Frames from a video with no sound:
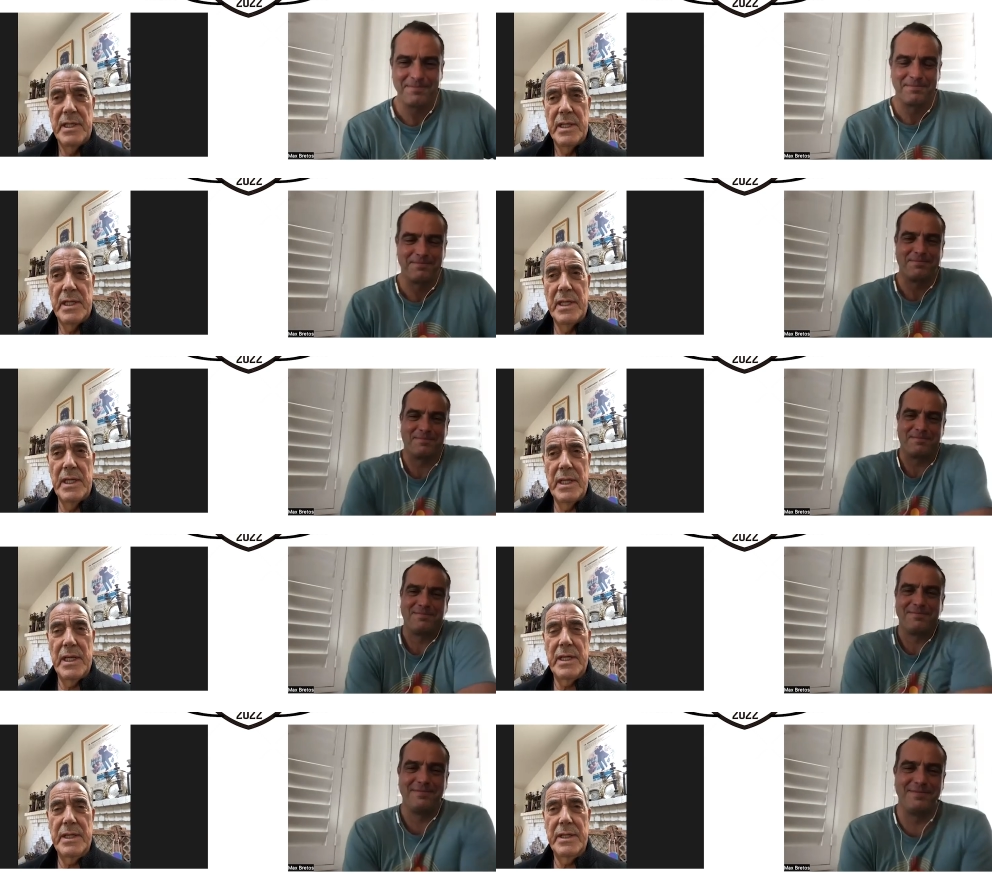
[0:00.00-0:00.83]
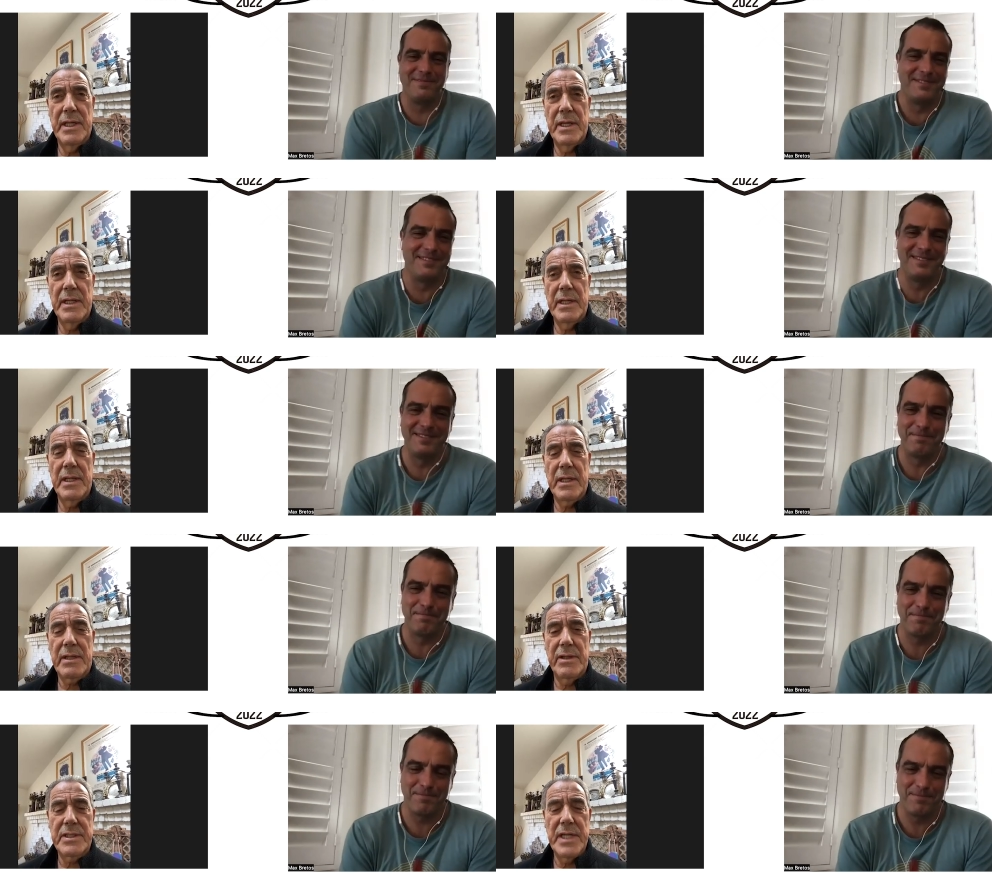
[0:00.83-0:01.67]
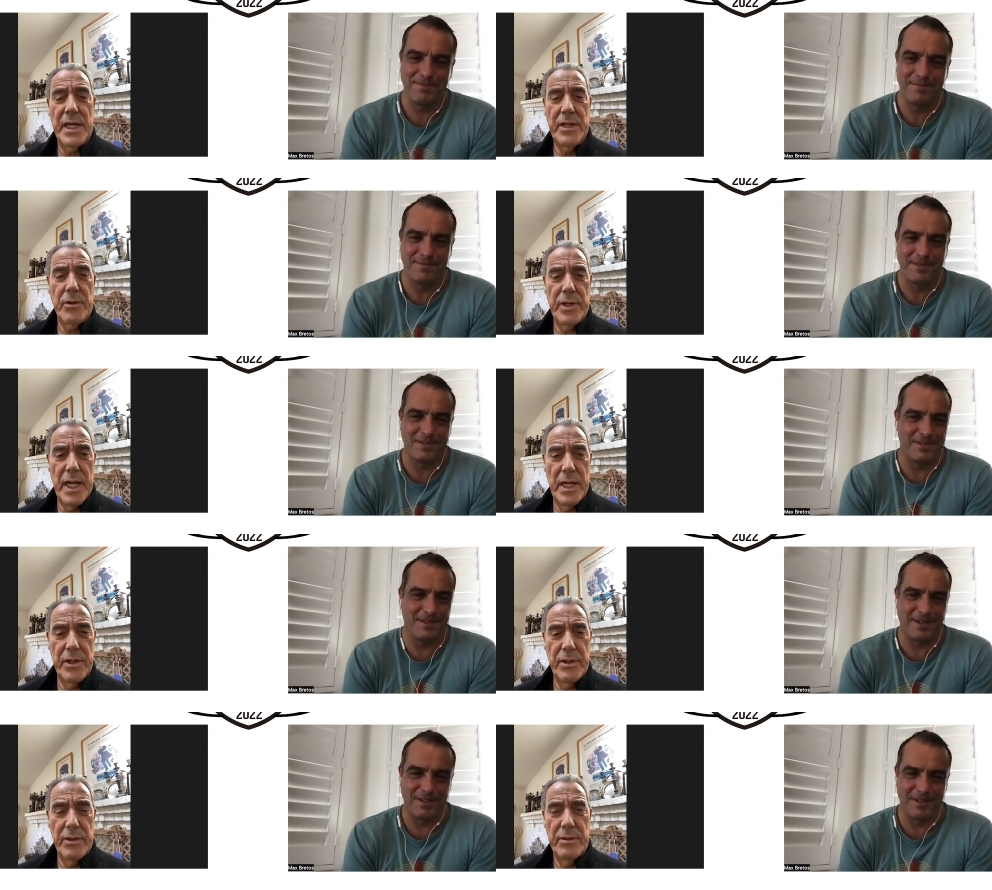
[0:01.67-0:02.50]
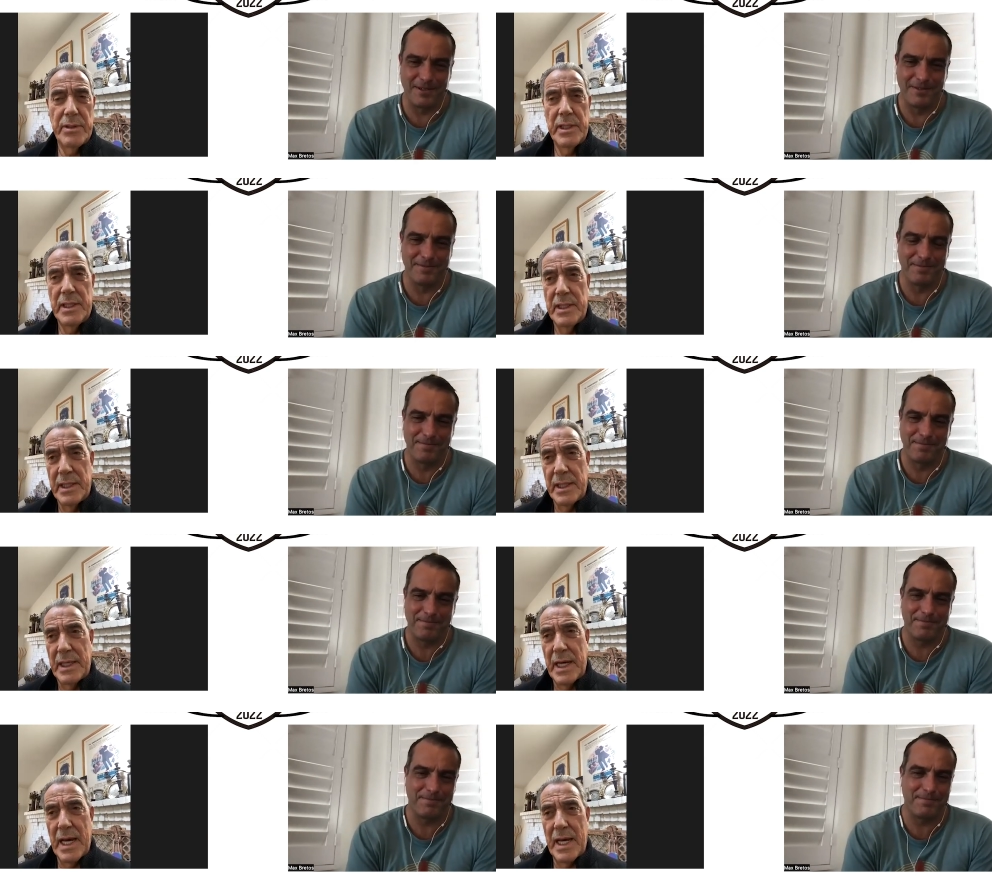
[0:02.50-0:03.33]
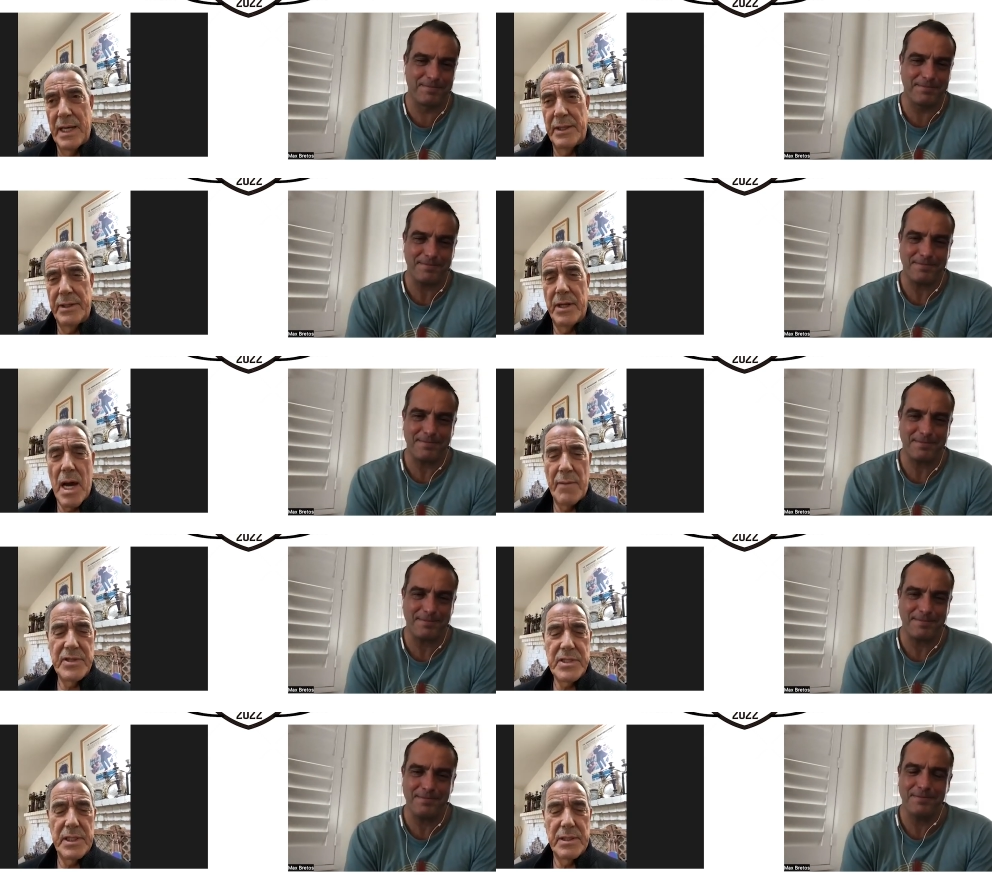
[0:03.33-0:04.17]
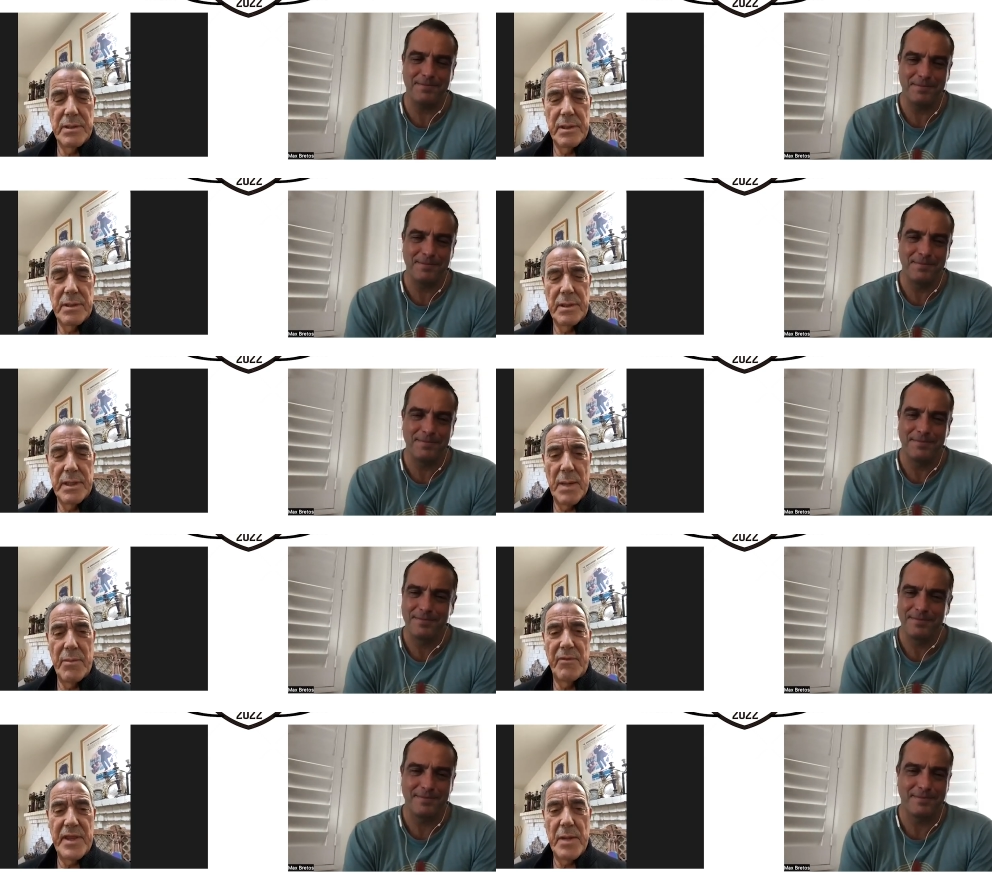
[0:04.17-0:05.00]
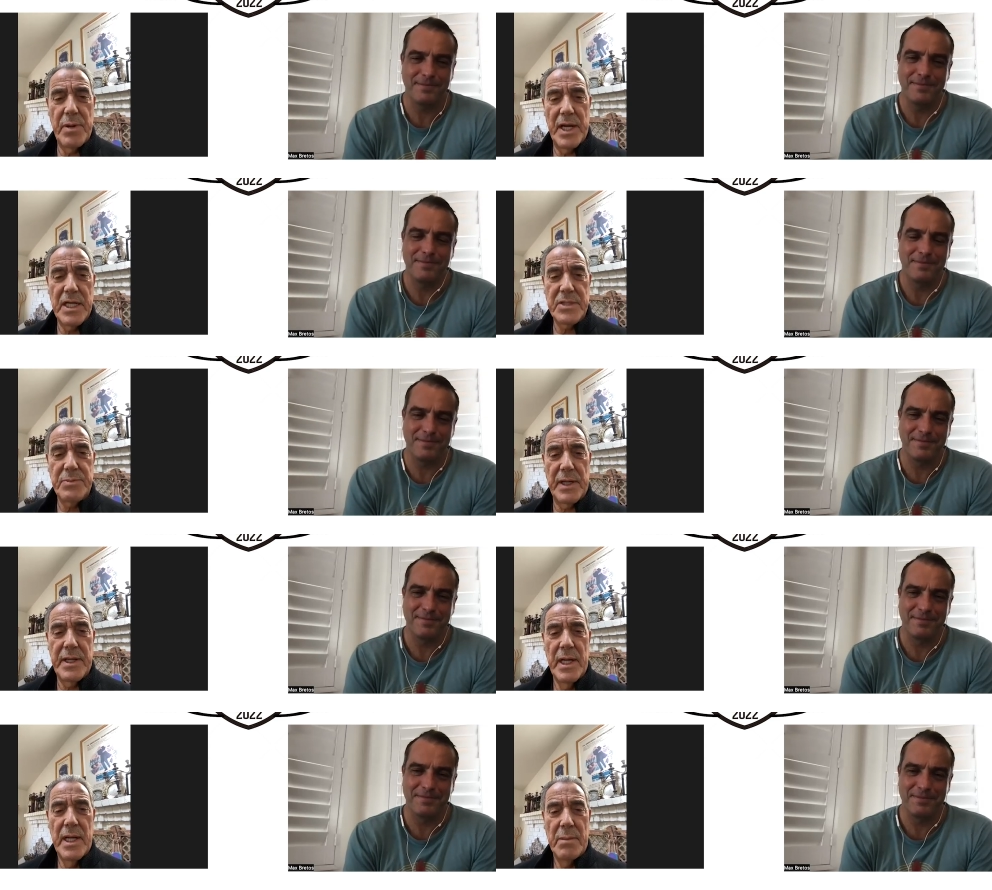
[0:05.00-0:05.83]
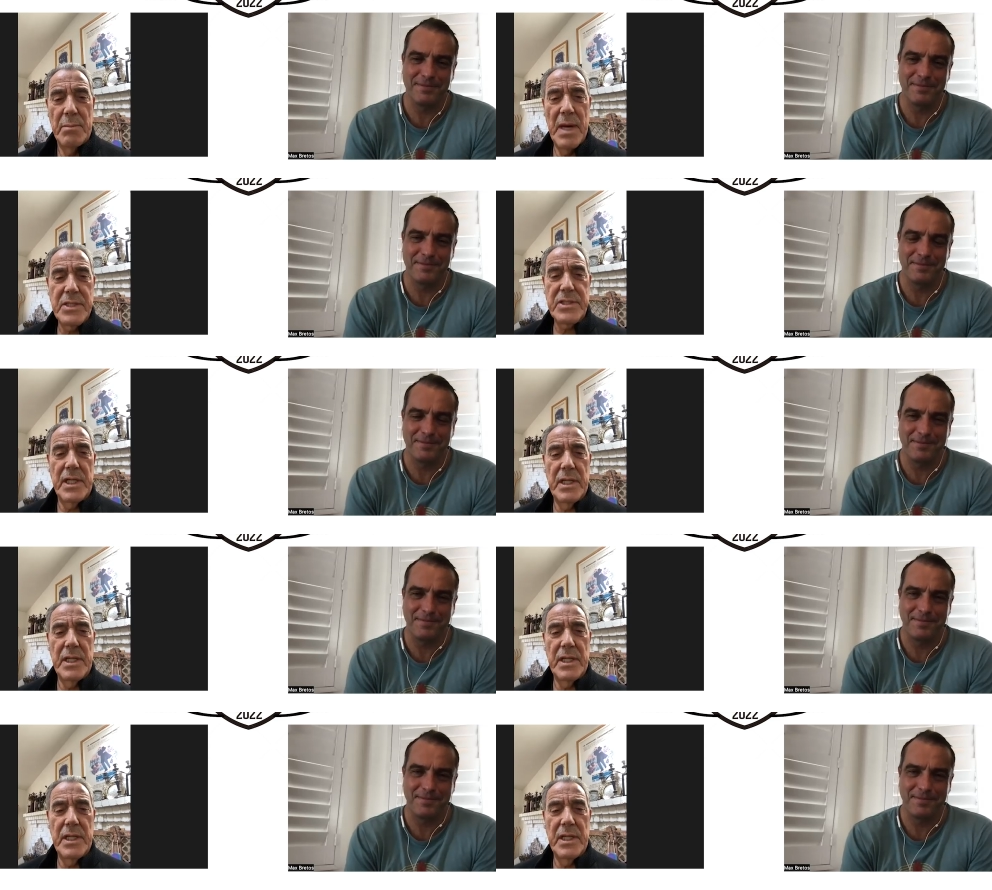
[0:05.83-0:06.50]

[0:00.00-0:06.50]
Speaker 1: He and, and Cristiano Ronaldo, and obviously a number of other players, but Messi,